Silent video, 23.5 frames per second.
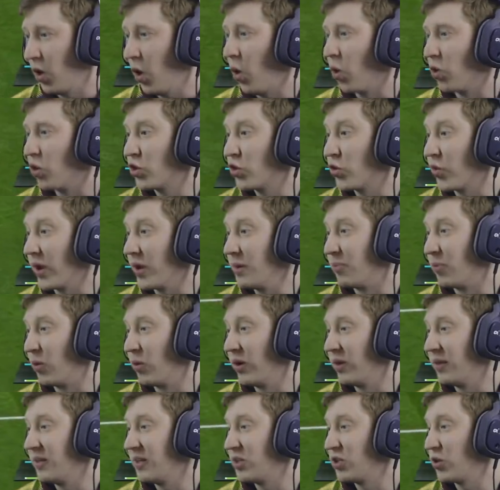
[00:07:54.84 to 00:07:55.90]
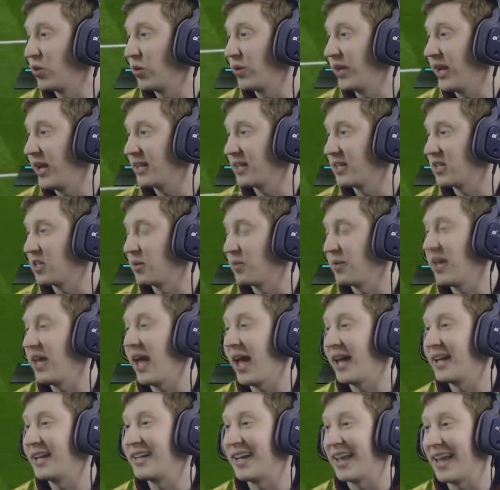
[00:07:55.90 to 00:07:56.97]
Oh, great ball in. This surely has to be
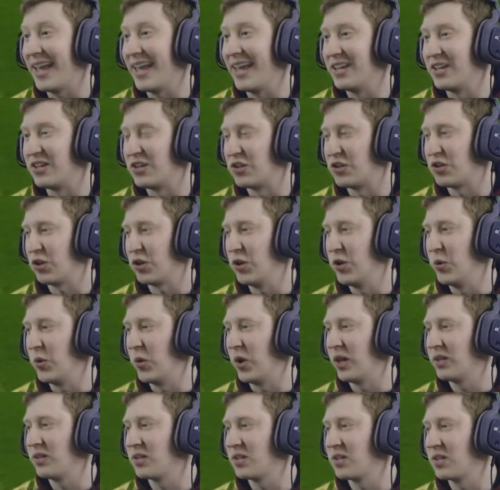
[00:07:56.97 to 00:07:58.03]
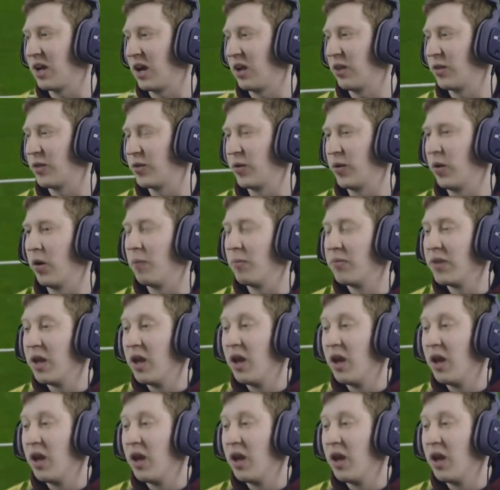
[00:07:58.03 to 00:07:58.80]
and is 2-1 Scunthorpe.